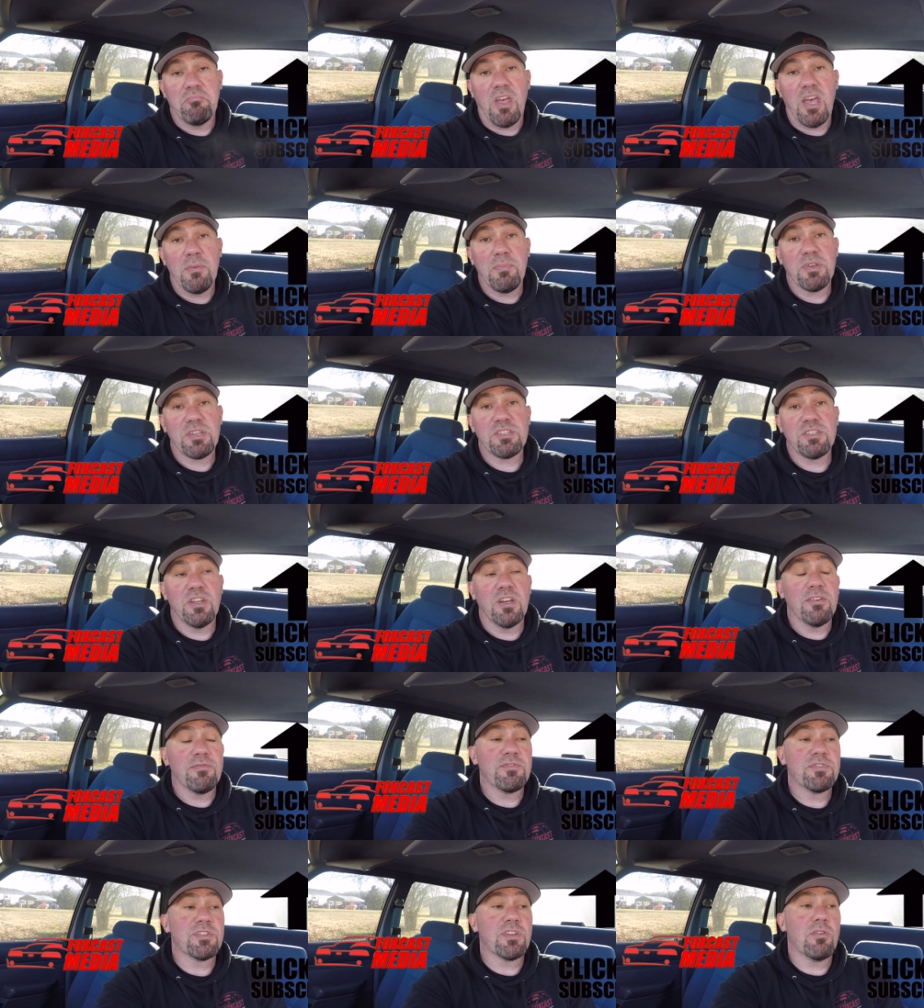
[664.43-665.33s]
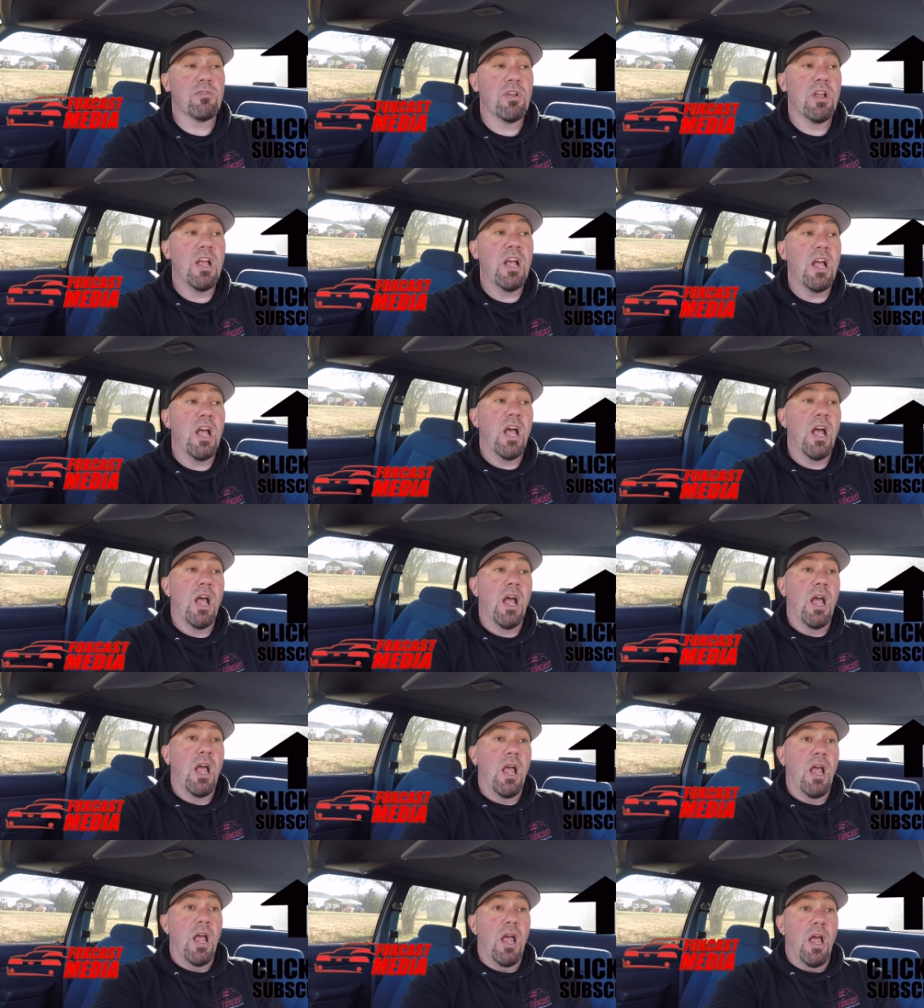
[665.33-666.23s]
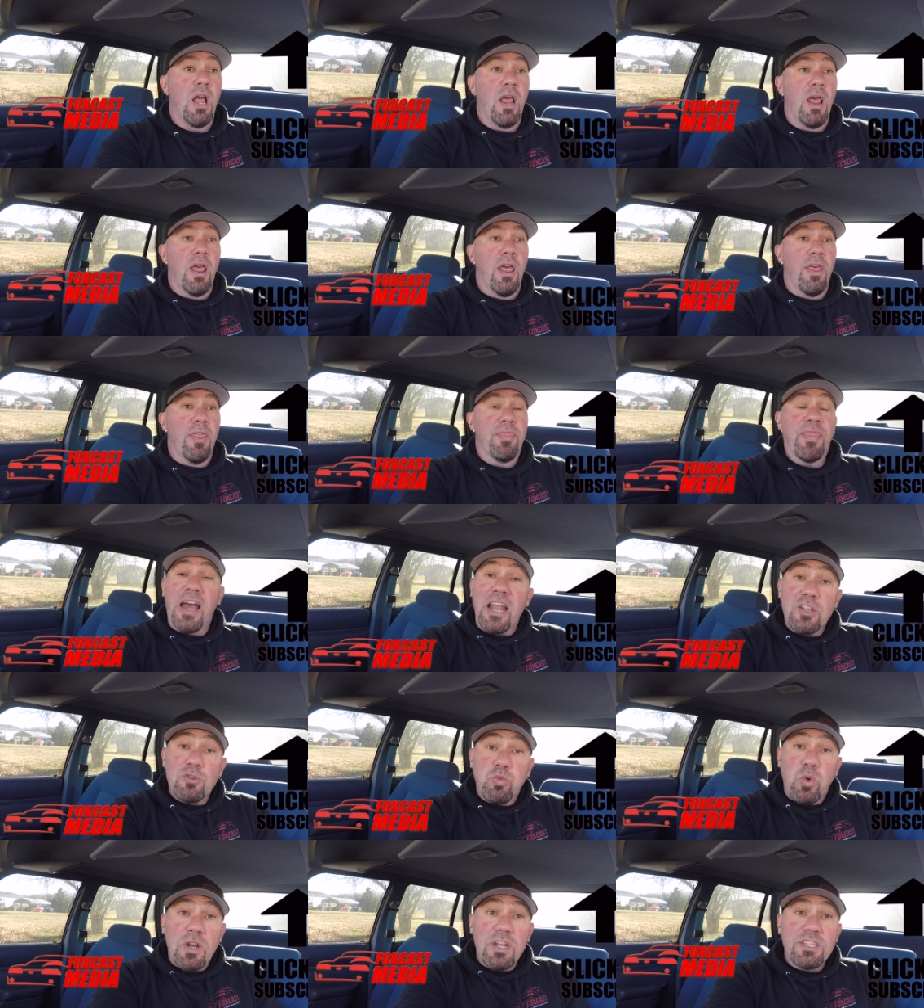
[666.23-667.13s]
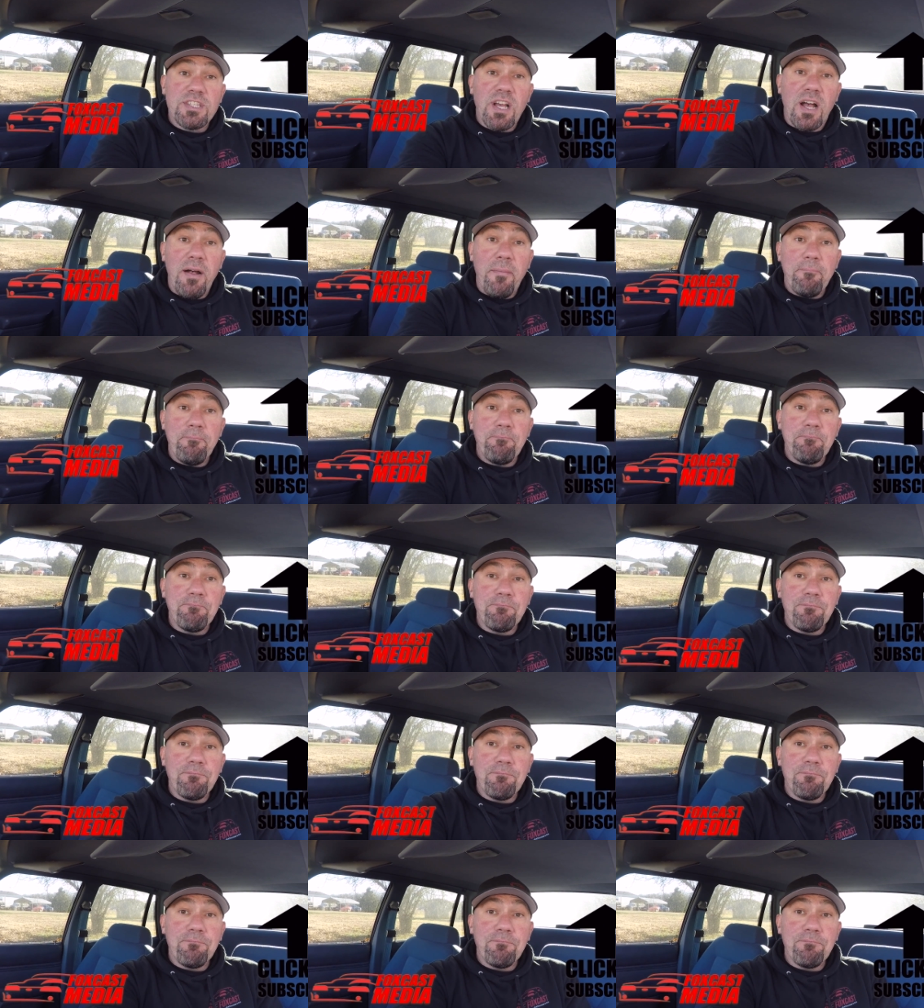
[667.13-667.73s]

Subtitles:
Epic stuff. So that is what is up.